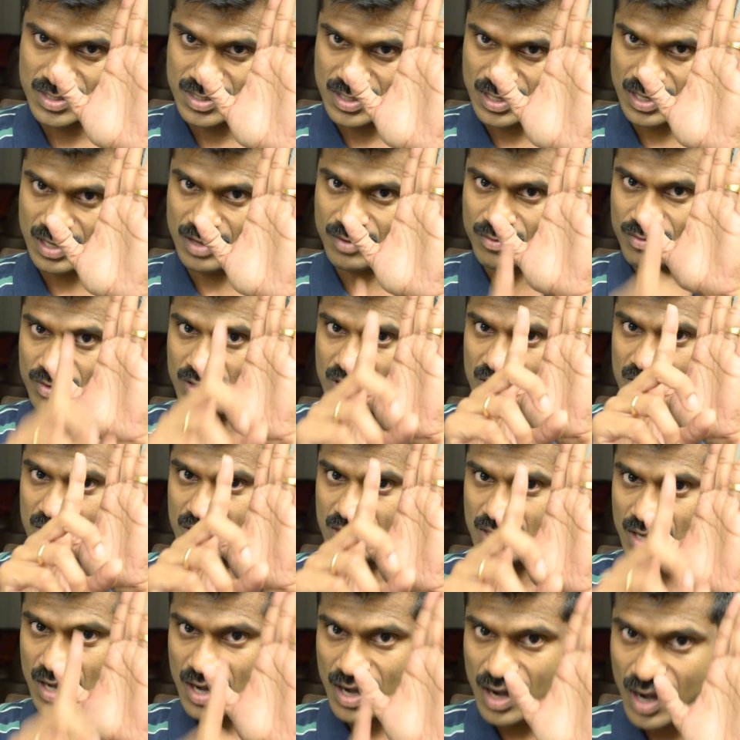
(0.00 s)
thing, when
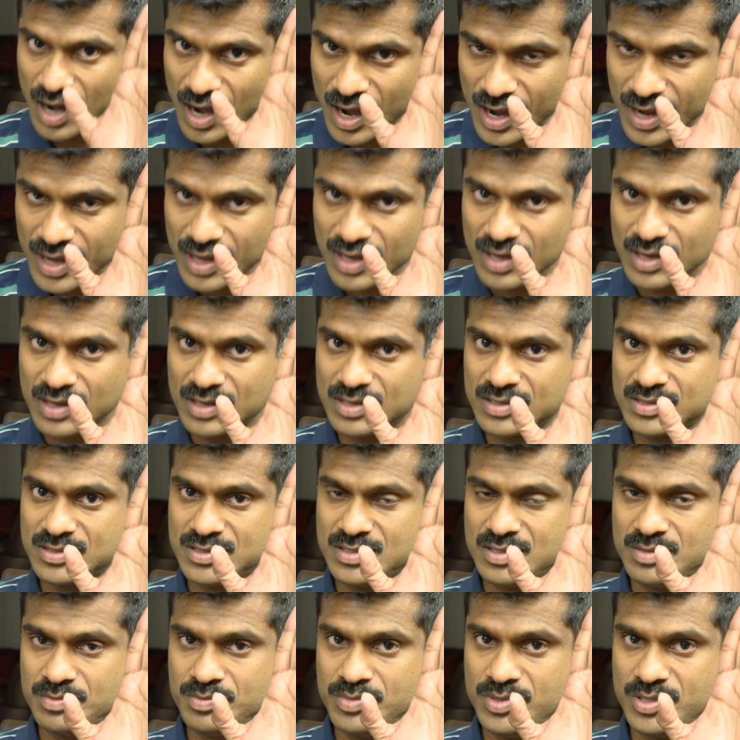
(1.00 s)
the I
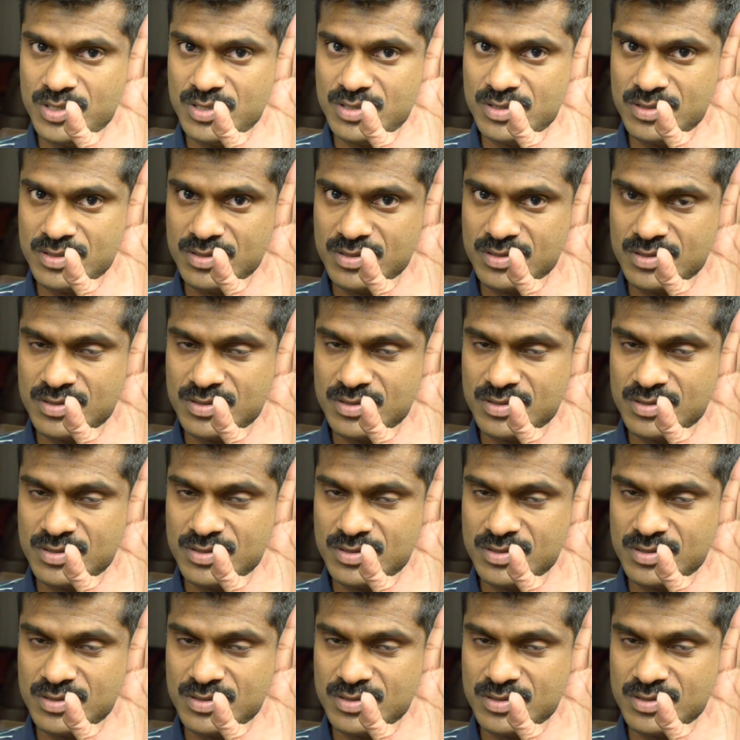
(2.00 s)
disappears,